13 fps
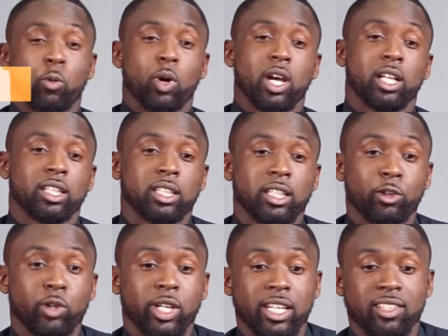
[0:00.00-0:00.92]
Well, the
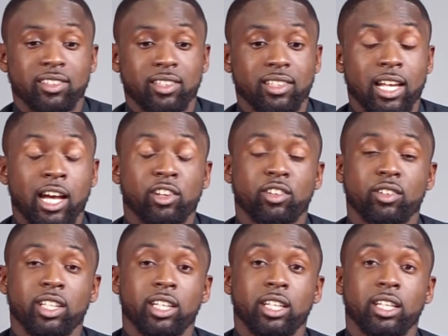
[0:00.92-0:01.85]
release is
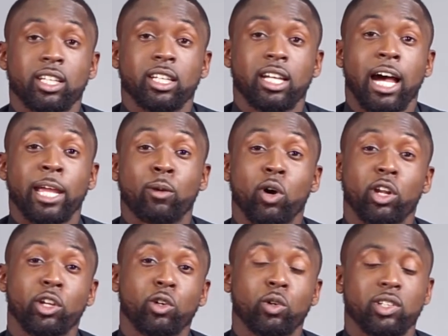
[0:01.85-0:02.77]
actually I
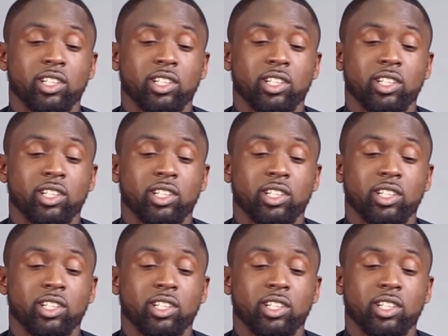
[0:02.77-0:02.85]
Wanna Know.